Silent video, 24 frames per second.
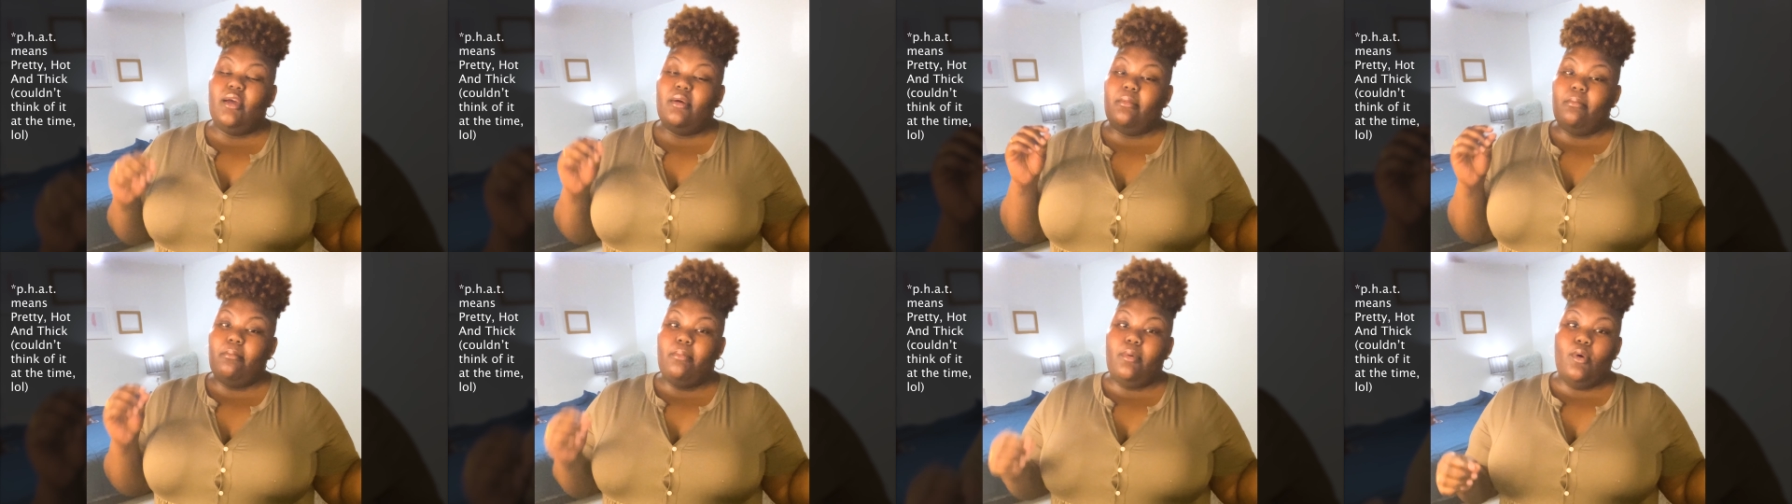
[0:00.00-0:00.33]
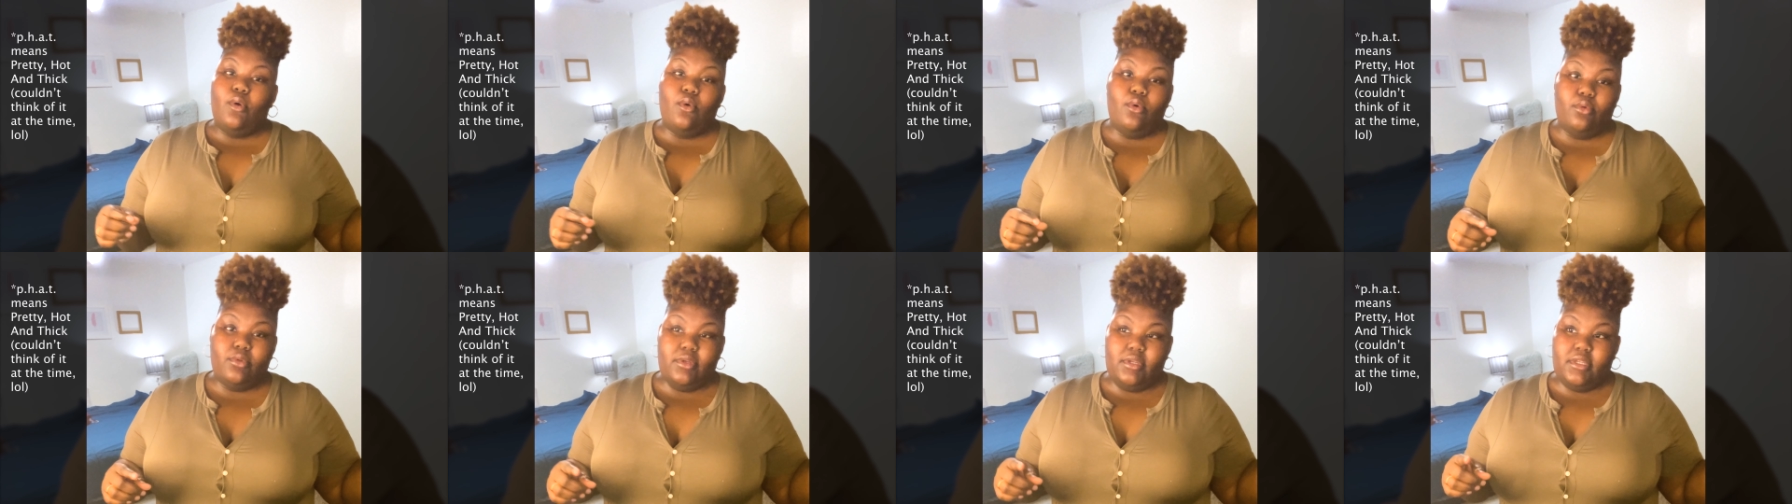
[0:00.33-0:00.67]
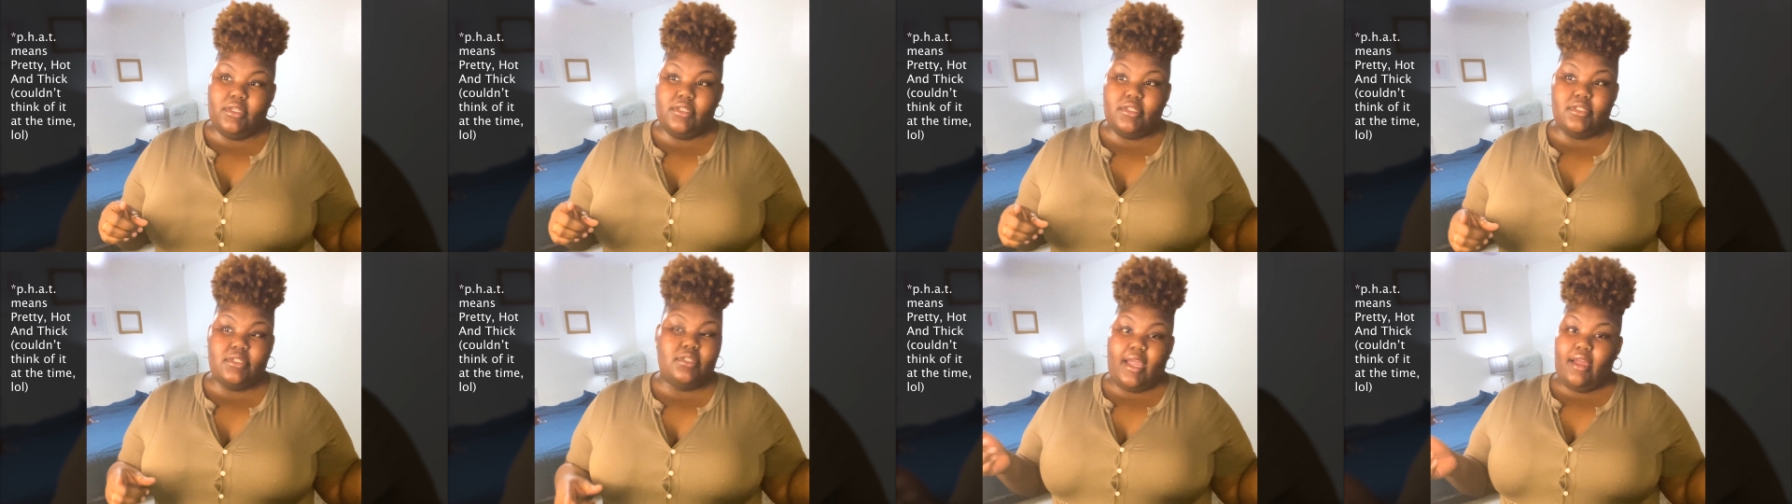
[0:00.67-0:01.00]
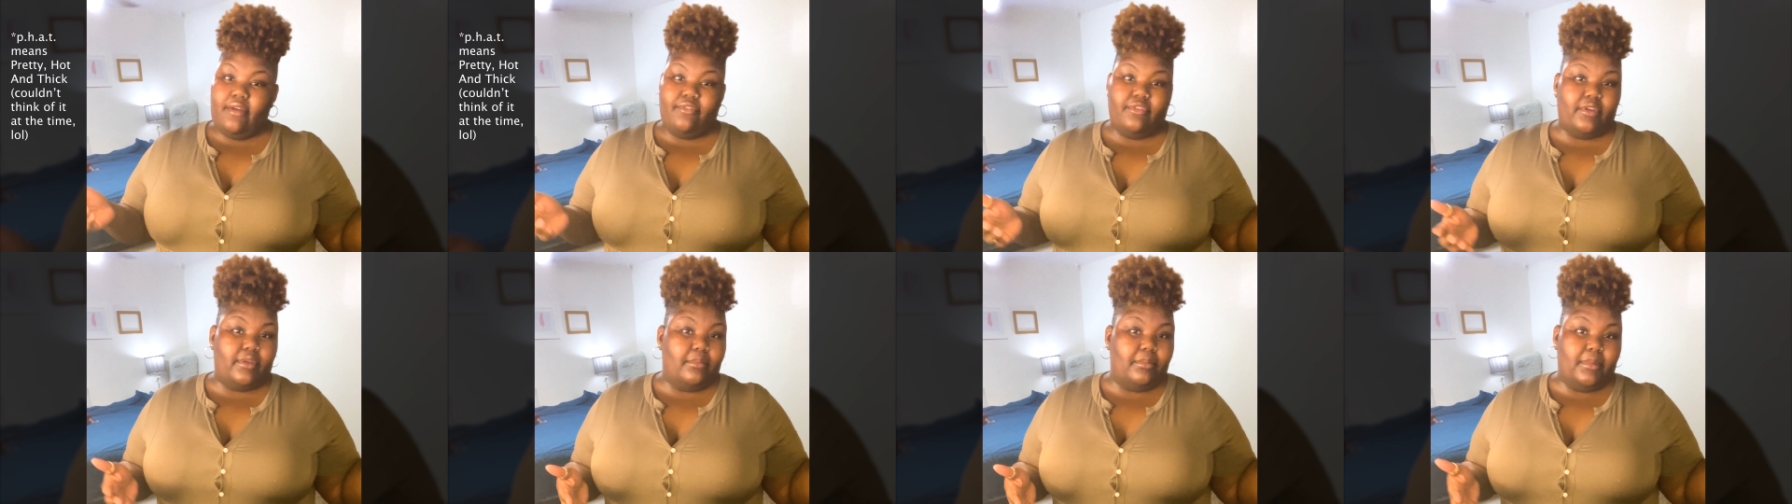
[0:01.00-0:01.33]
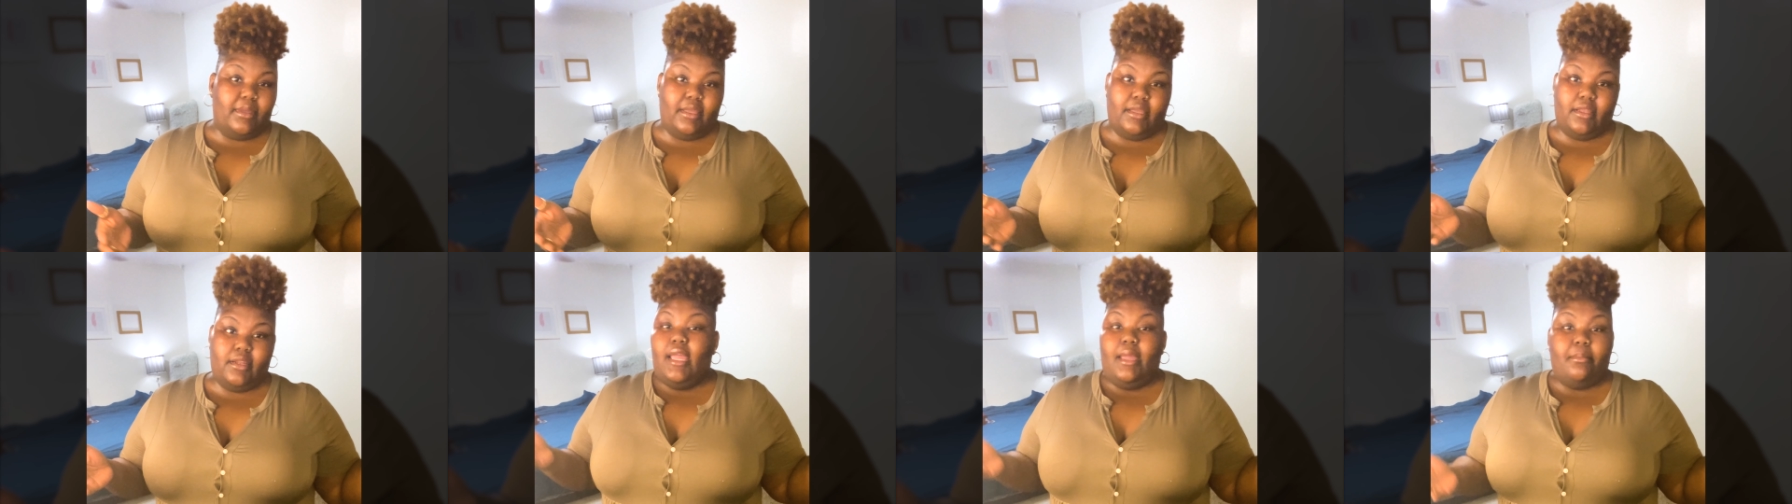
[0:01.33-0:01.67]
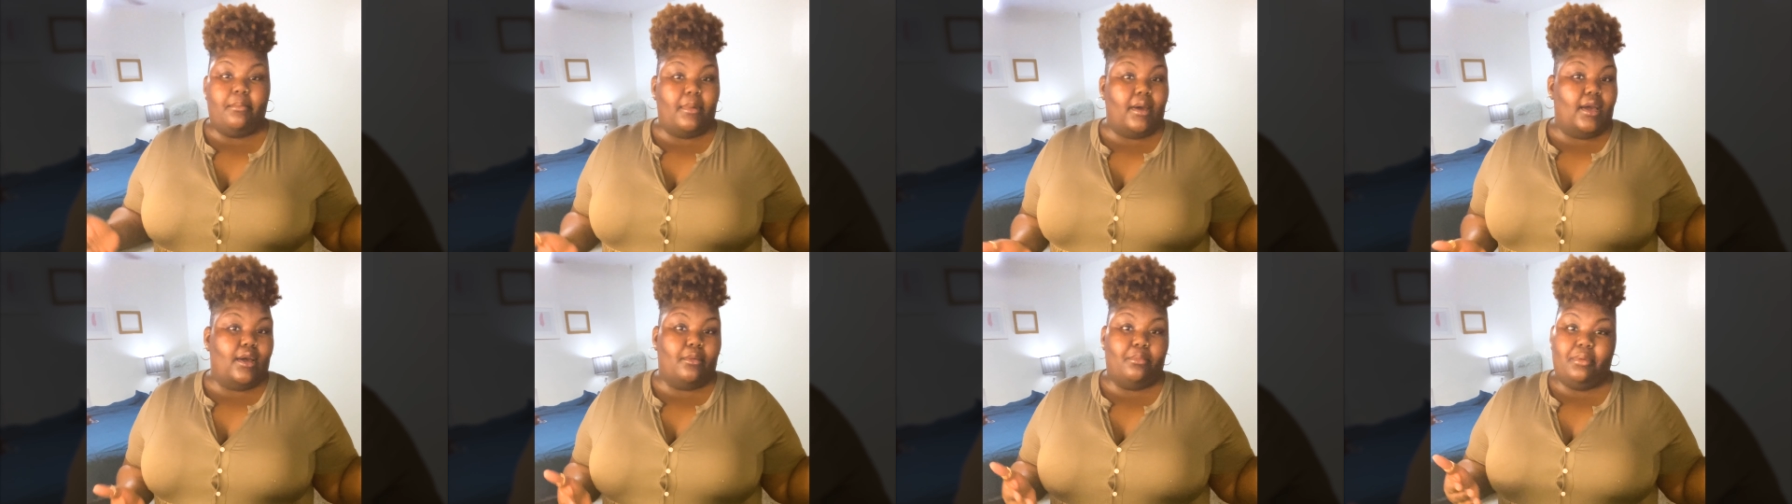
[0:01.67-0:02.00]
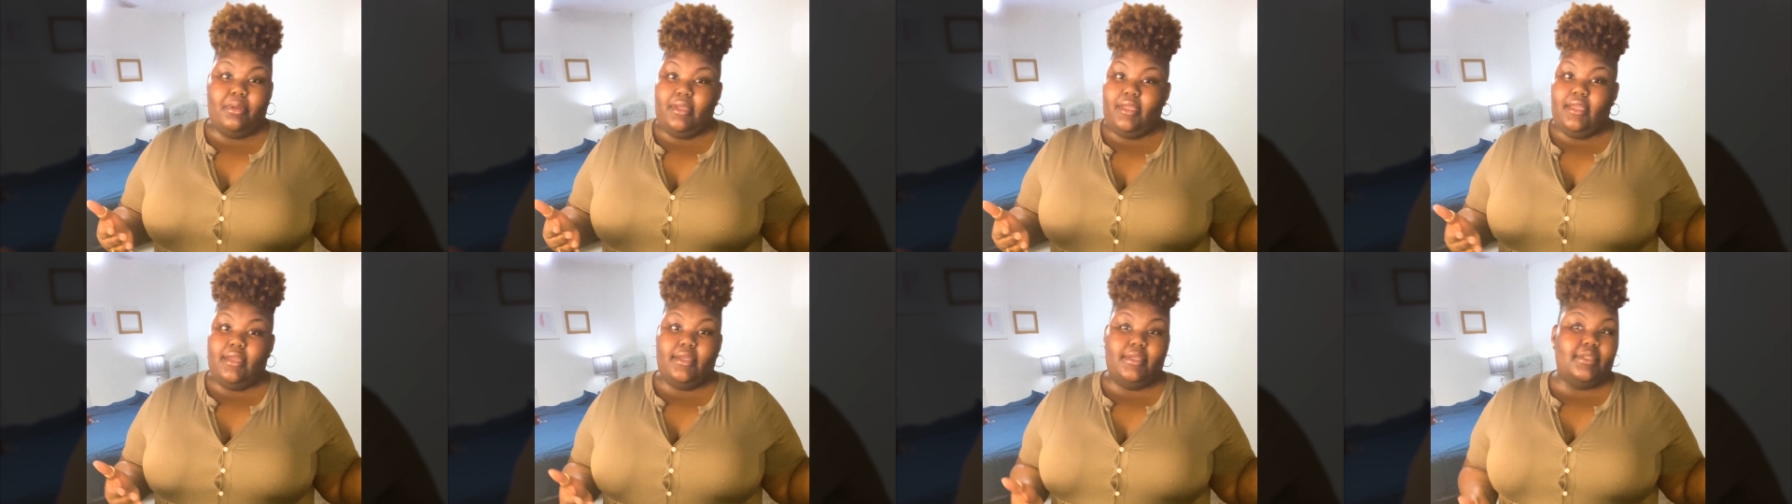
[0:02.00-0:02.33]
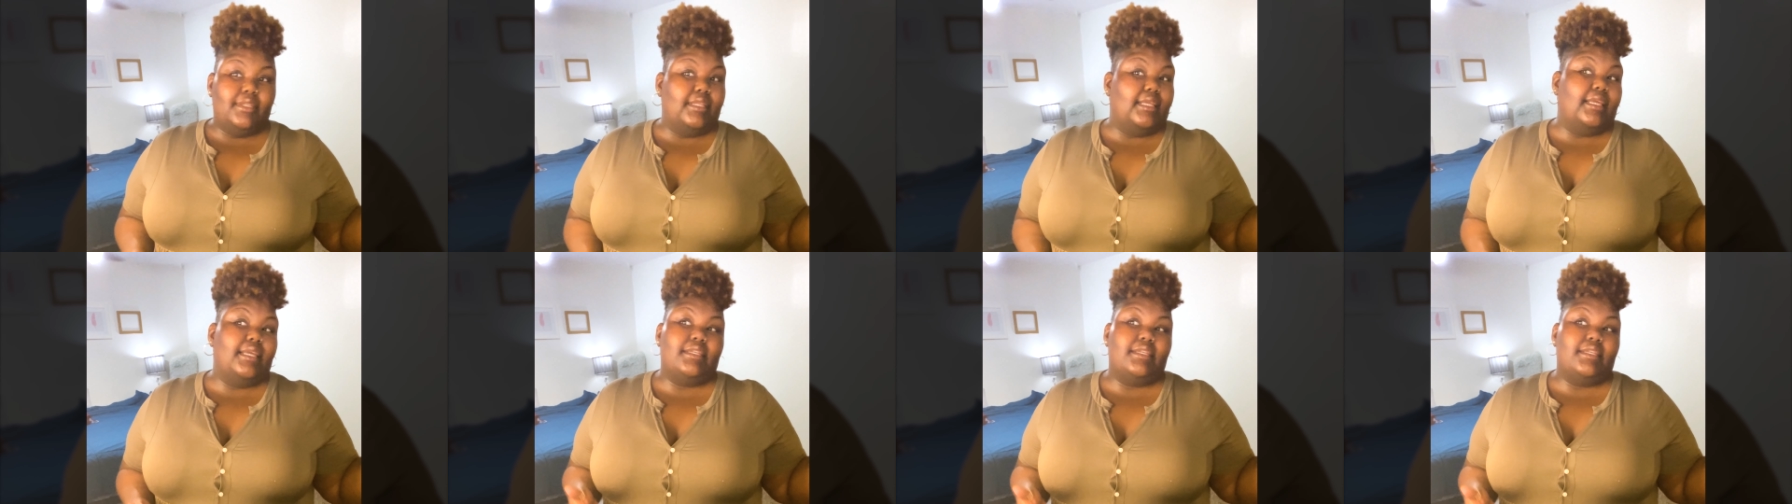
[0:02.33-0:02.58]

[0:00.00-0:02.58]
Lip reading: Boldness. African men, in my opinion,